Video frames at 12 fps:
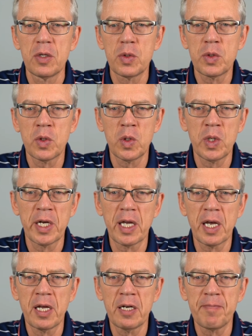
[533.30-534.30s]
So
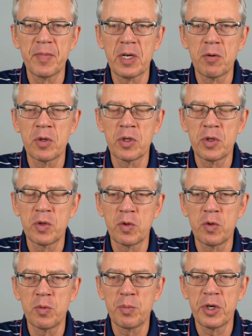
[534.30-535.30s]
again, I want
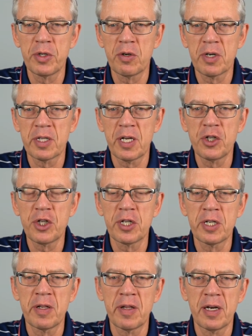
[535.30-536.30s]
to point your
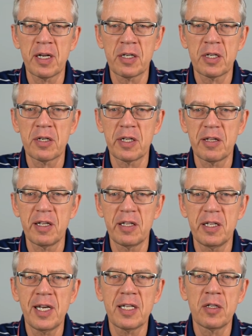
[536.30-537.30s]
attention that
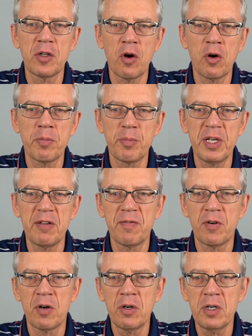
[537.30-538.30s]
jedno
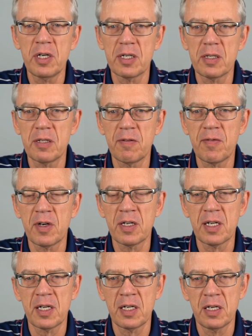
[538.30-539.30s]
piwo has
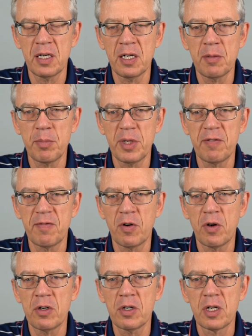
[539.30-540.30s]
different ending,
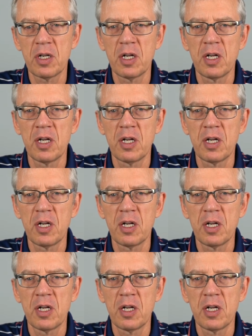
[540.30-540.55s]
piwo,